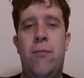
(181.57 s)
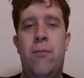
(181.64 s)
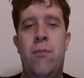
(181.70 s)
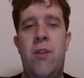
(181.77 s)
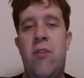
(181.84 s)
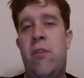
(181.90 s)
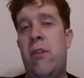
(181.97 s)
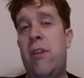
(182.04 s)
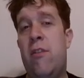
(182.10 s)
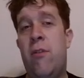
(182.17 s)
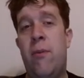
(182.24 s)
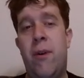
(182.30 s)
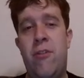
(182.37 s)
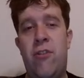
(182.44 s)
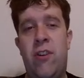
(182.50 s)
There's only two
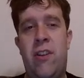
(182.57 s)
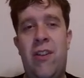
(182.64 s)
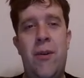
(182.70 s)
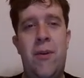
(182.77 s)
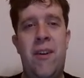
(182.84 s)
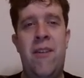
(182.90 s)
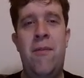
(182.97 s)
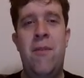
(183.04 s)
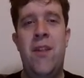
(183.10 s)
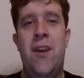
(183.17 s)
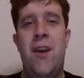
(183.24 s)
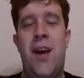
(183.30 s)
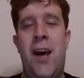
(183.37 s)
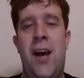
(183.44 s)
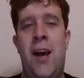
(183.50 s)
ways you can do it.
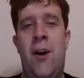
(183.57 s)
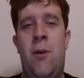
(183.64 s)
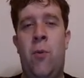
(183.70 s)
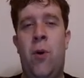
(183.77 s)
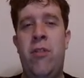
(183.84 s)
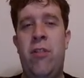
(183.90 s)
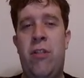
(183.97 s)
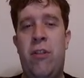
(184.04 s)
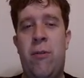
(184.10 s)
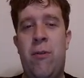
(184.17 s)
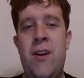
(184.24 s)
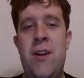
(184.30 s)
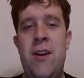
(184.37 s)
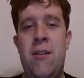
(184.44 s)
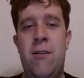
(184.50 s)
1,
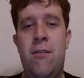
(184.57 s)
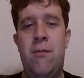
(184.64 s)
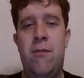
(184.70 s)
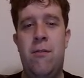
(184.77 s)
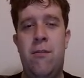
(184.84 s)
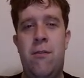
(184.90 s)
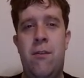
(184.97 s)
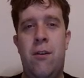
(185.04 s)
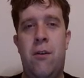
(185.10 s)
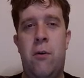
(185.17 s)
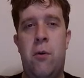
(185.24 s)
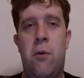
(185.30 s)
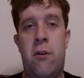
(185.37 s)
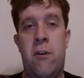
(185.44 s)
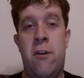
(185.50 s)
3
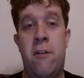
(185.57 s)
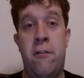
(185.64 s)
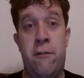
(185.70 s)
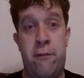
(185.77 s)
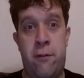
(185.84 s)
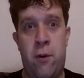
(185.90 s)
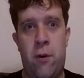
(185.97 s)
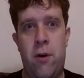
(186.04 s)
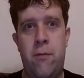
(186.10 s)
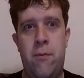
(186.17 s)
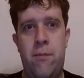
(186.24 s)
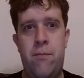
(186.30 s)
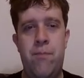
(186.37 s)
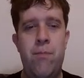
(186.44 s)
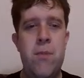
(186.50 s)
or 4.
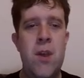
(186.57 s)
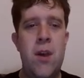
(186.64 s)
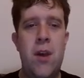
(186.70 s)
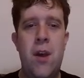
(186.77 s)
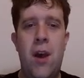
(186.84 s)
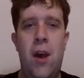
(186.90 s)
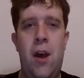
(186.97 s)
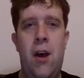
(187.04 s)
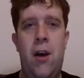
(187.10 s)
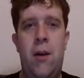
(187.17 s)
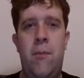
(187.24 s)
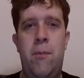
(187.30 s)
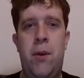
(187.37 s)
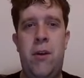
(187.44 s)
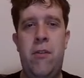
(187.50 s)

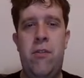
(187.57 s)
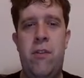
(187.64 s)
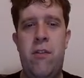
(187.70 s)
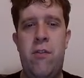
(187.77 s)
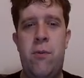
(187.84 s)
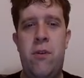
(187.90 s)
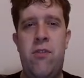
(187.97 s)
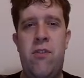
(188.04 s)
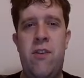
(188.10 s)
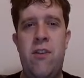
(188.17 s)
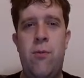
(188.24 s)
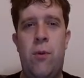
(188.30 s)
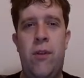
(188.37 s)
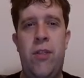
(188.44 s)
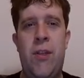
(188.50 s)
Because this one sees
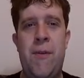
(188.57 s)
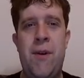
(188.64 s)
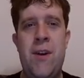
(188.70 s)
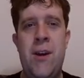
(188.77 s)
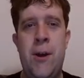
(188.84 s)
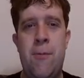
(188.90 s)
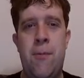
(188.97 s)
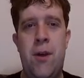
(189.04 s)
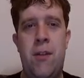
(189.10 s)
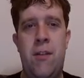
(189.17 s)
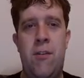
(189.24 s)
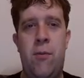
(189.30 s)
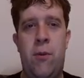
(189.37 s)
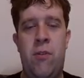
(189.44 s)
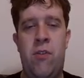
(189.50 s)
1, 3 and
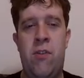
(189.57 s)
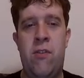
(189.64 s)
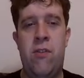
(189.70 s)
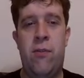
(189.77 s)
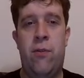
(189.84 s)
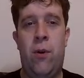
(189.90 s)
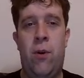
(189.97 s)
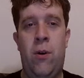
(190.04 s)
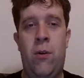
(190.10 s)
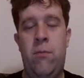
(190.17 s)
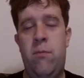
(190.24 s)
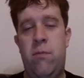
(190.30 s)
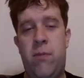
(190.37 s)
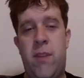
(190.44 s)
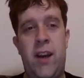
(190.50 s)
this one sees 4,
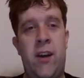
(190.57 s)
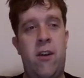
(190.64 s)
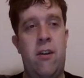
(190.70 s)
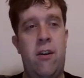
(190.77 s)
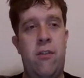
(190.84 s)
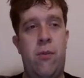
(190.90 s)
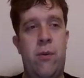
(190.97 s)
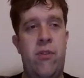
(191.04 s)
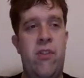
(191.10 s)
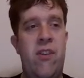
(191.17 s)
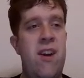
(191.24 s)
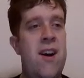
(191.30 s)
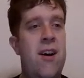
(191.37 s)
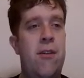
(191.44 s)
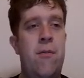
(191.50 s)
that kind of sorts it
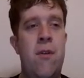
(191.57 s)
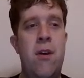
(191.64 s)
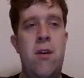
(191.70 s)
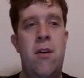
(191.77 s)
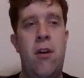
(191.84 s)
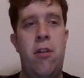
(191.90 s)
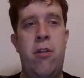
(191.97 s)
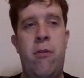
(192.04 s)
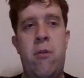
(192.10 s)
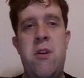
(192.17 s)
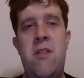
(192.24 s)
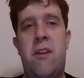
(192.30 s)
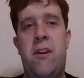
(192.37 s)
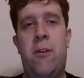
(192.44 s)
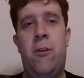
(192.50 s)
out. 3 in
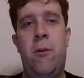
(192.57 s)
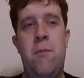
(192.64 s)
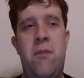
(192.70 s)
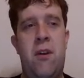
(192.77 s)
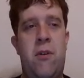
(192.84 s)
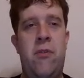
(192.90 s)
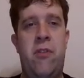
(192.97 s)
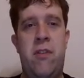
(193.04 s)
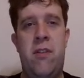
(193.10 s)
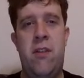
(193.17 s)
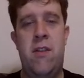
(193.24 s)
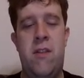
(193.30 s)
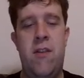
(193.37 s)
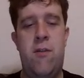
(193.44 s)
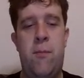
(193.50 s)
the column tells it that
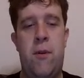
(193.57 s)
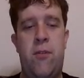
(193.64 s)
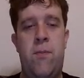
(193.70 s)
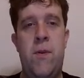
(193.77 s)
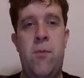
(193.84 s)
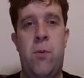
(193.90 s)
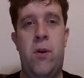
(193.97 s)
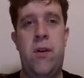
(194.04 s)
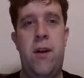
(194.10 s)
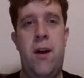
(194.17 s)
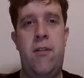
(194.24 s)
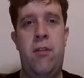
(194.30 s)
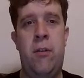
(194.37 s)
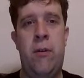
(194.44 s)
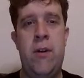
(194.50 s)
this must be 1
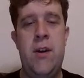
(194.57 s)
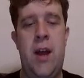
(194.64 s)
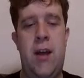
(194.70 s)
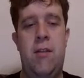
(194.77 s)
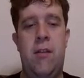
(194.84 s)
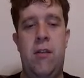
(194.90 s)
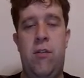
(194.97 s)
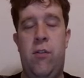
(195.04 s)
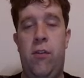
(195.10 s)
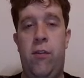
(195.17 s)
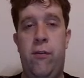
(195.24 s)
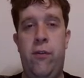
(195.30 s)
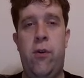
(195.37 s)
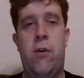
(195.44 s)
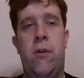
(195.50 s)
and 3 and this is
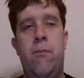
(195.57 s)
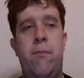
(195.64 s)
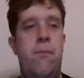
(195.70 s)
4.